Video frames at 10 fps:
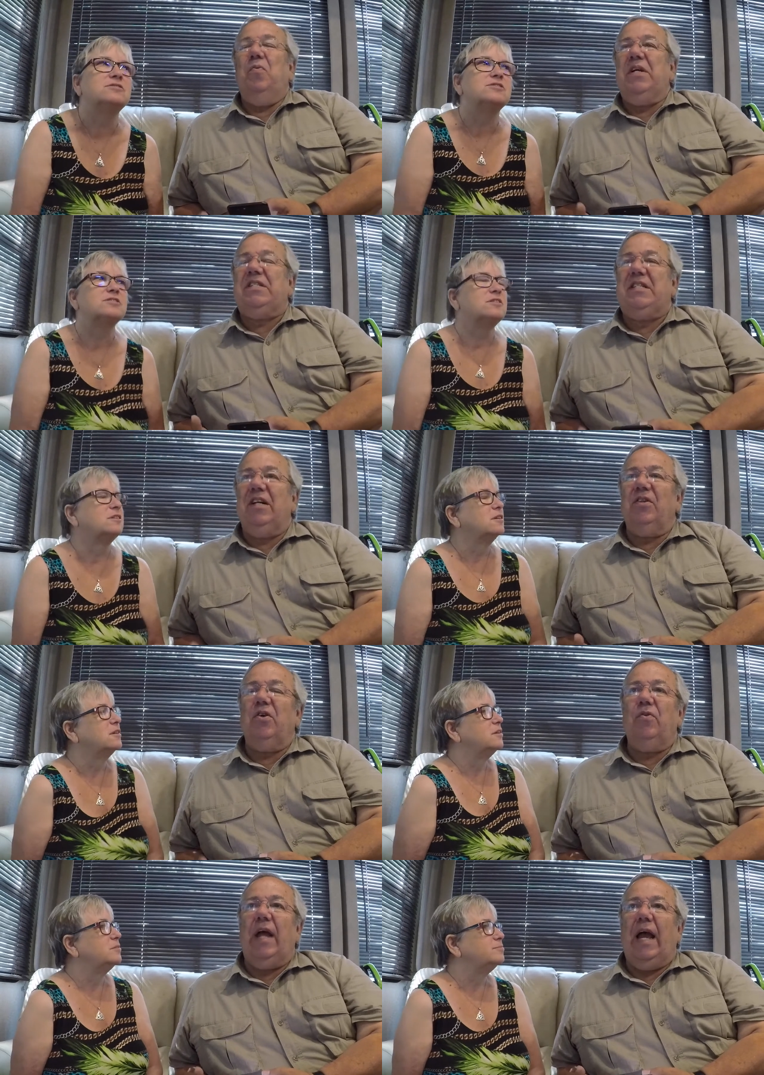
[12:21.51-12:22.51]
Speaker 1: We still
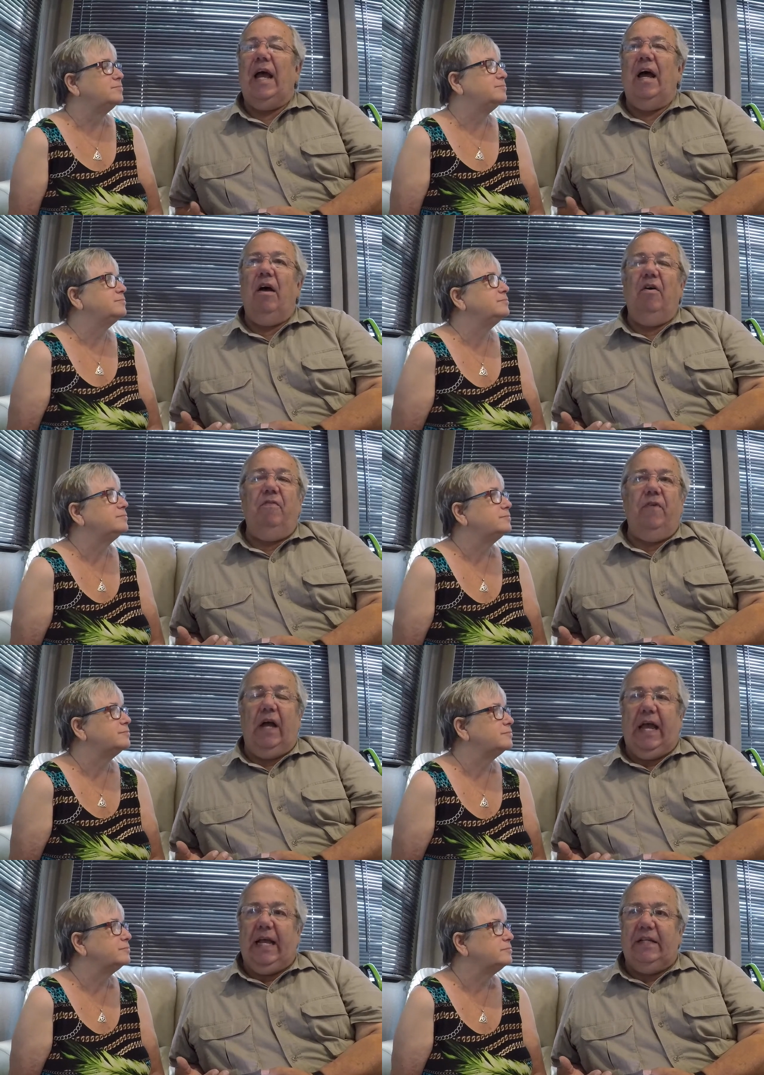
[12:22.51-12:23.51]
don't
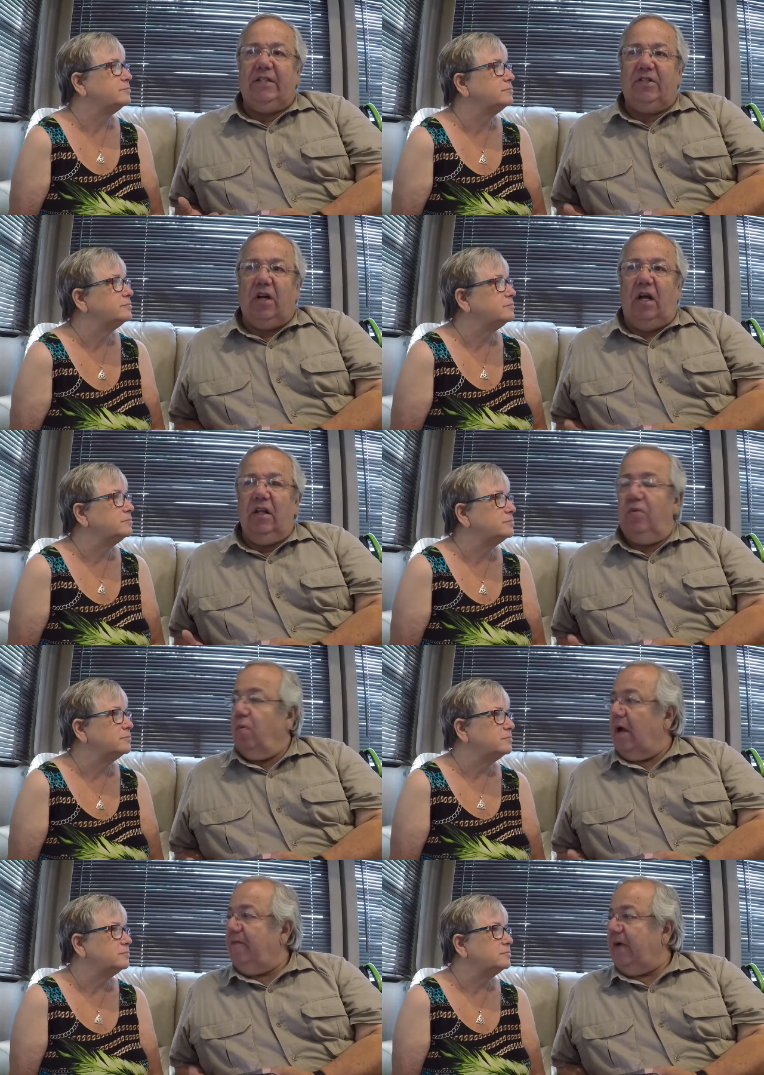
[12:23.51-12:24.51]
have a solid
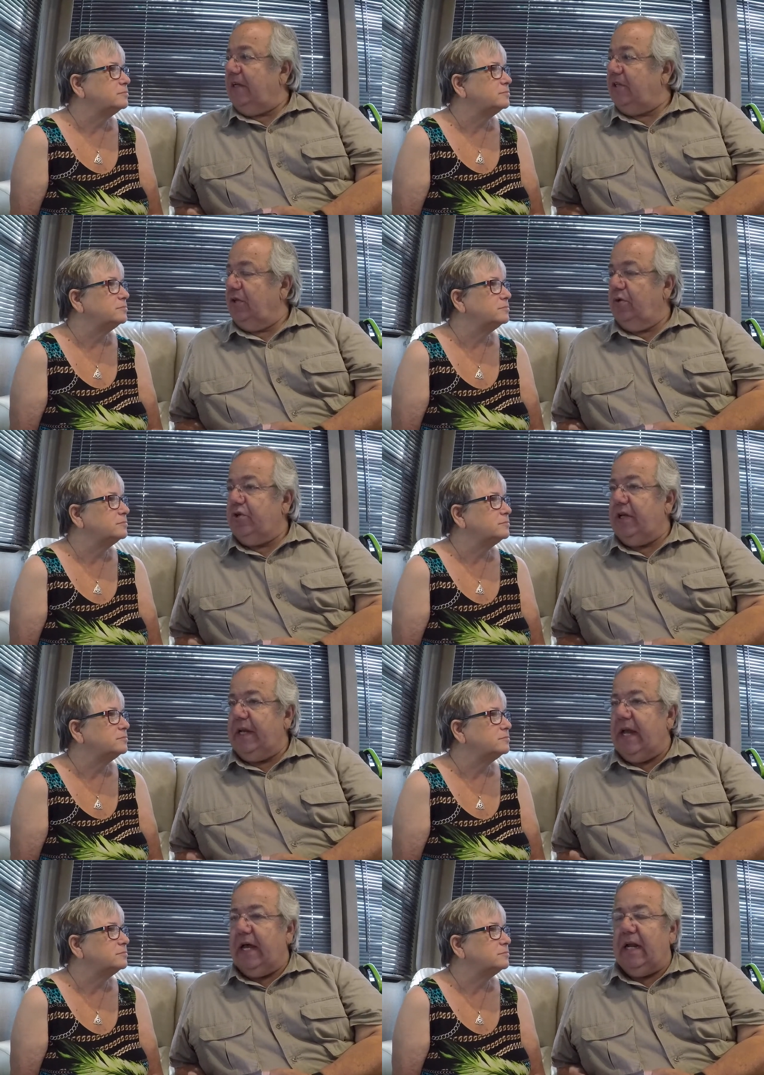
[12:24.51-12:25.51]
Wi-Fi
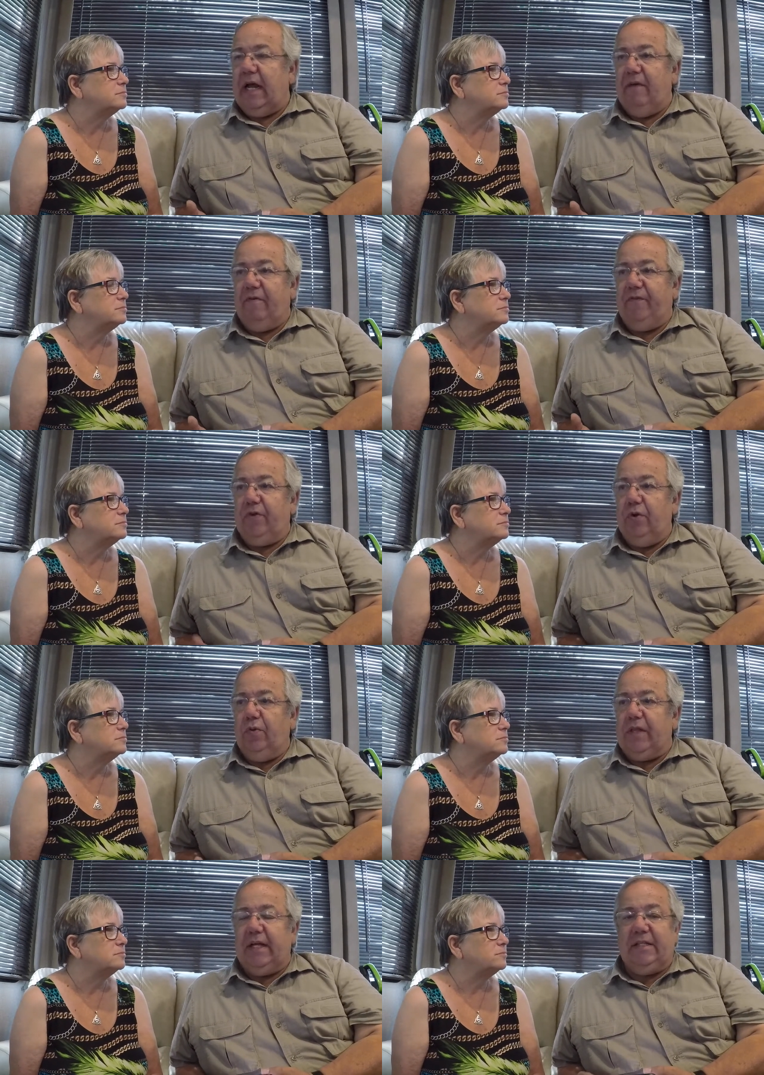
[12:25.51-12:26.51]
solution yet. I have a few
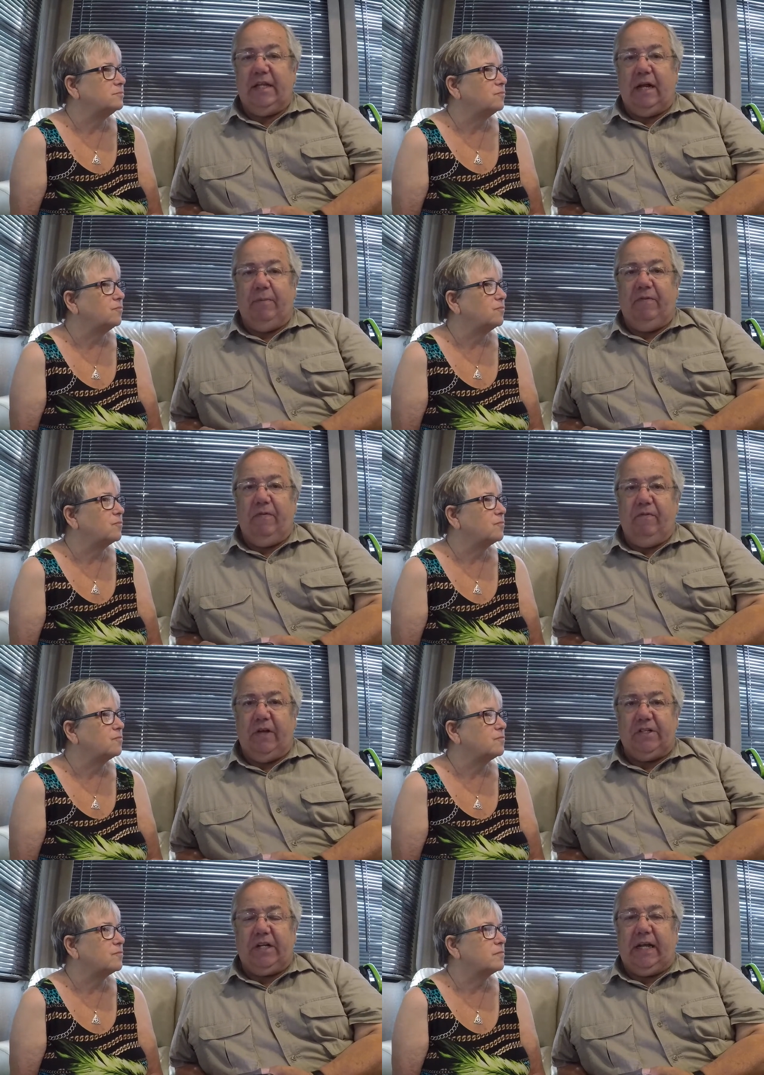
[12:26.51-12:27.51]
things that I'm
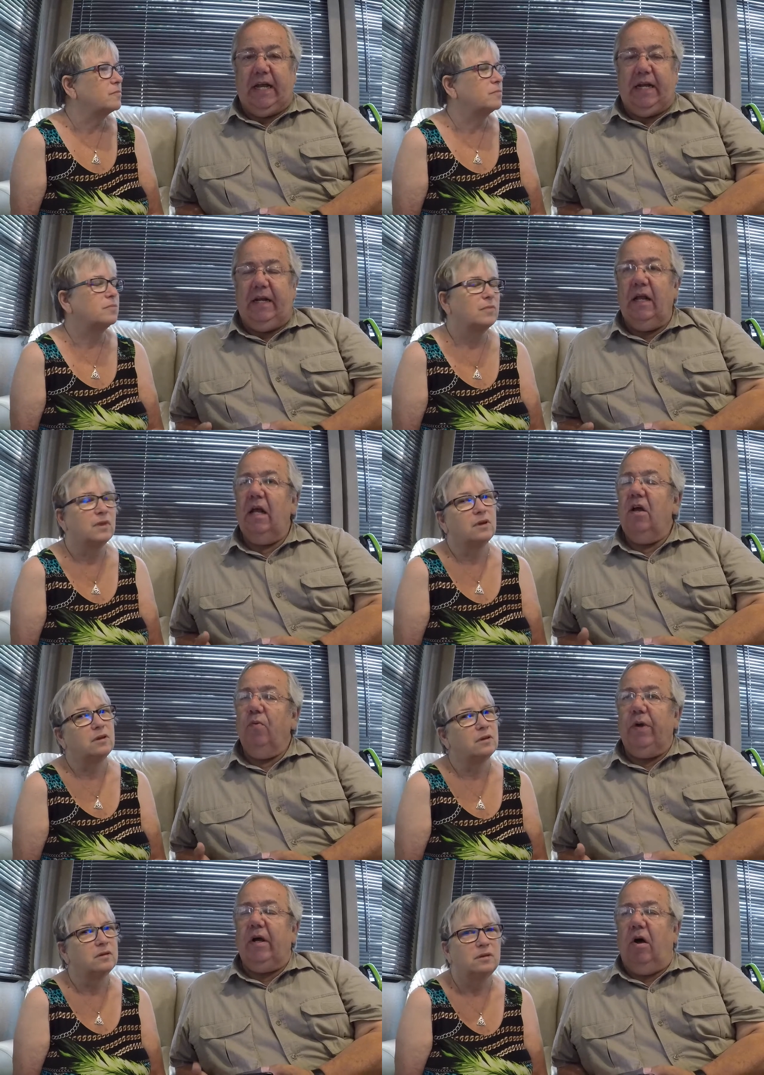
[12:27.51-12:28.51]
investigating.
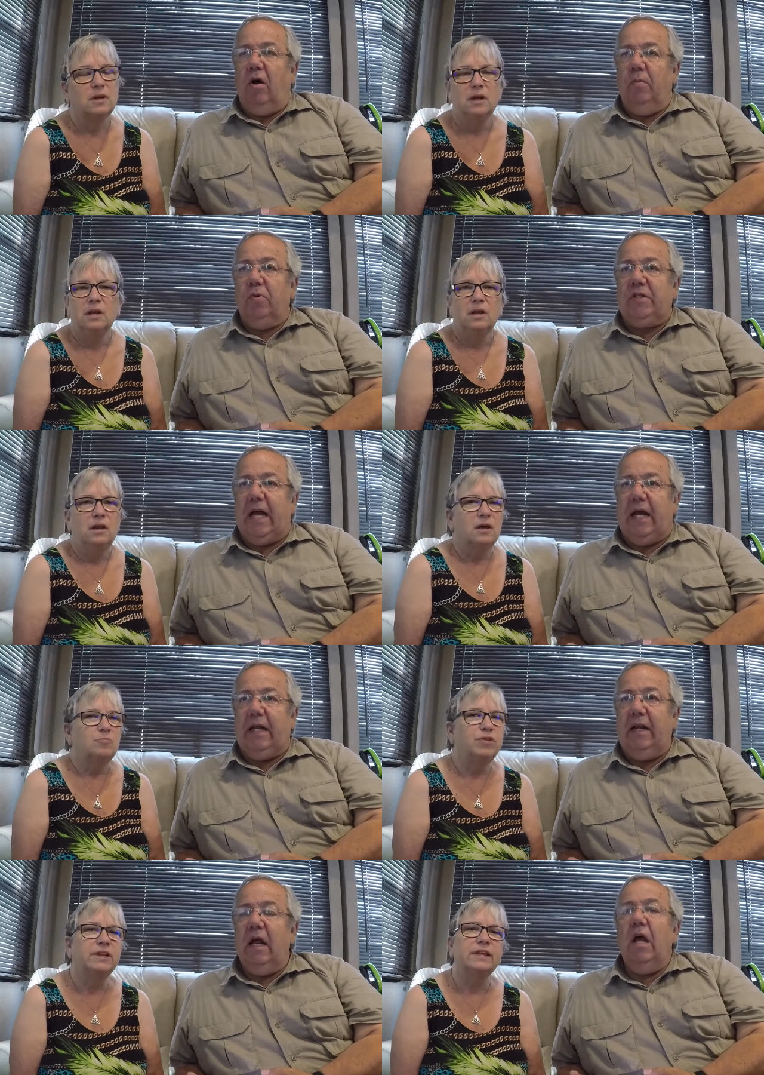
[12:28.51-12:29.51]
No. We almost had
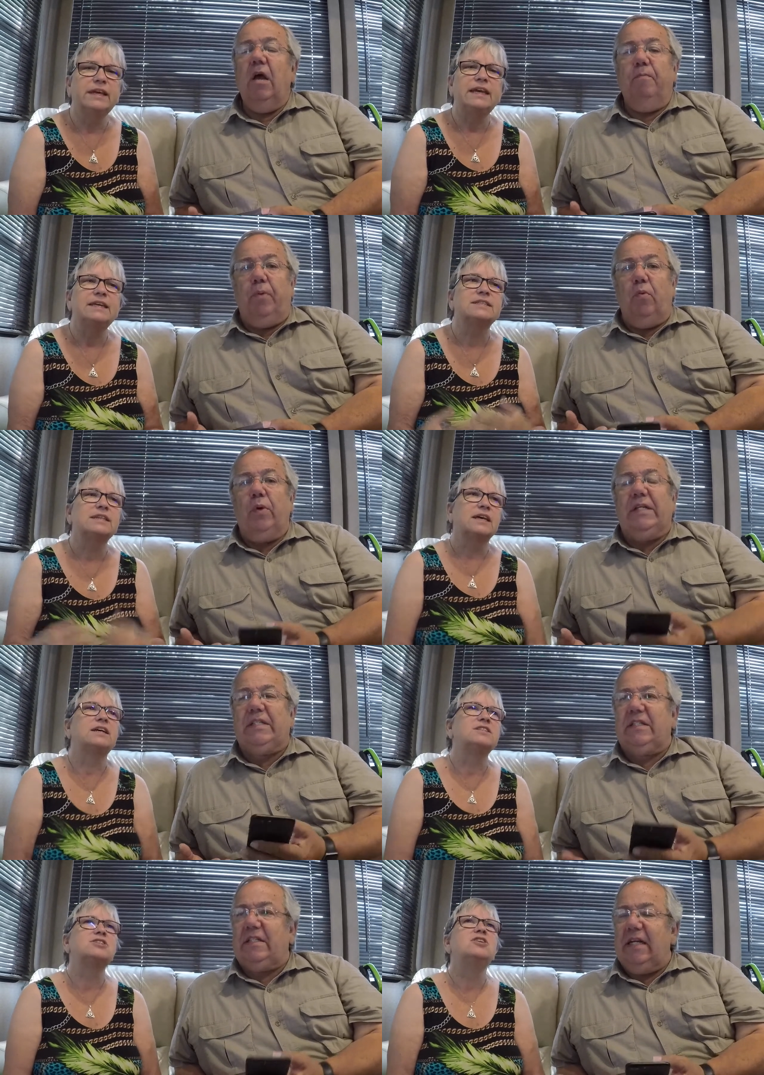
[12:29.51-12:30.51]
it, Please but we
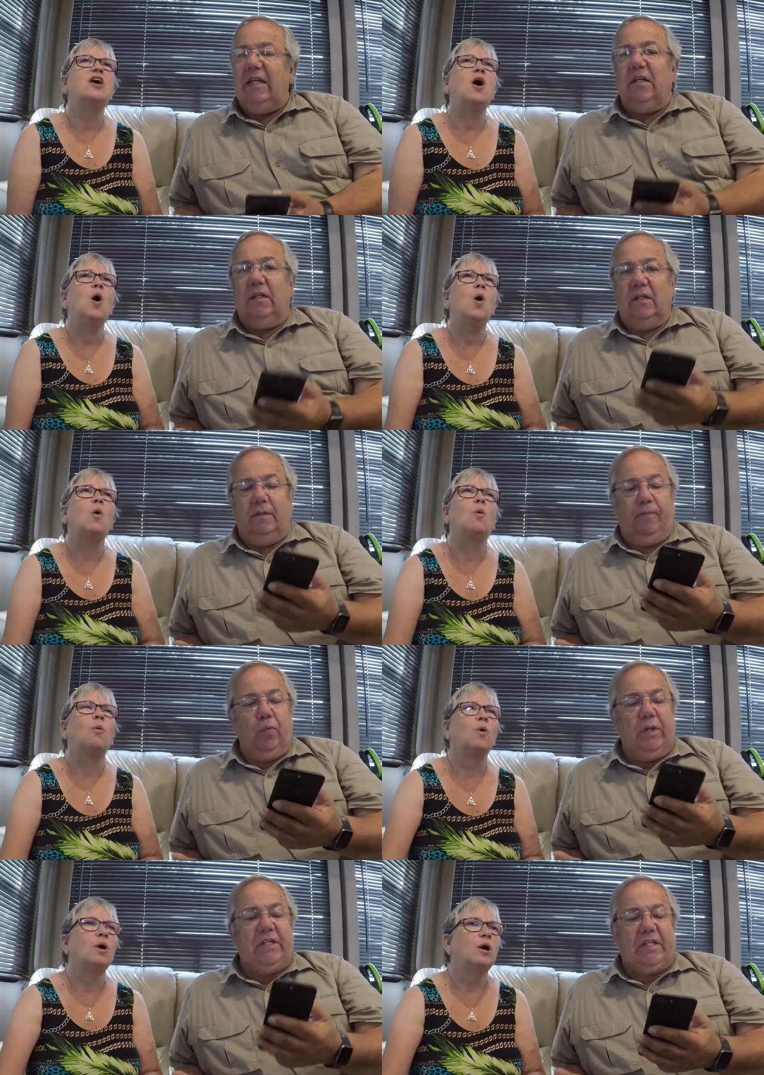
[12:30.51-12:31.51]
still know.
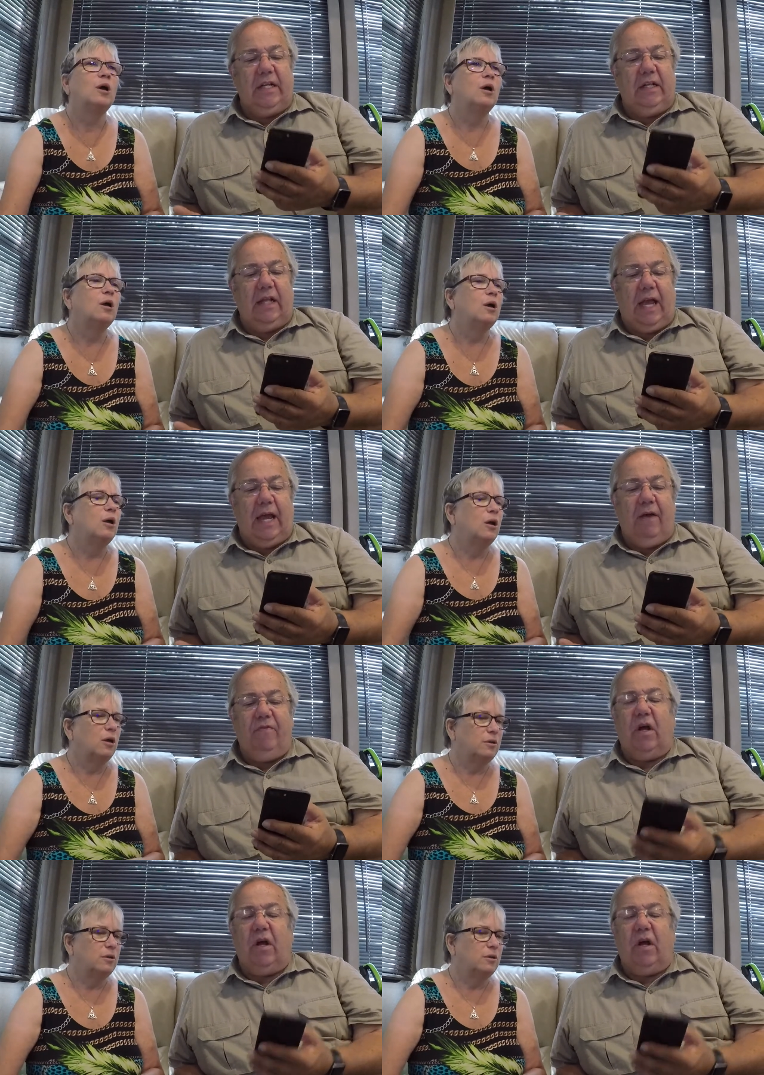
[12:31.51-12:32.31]
we still have the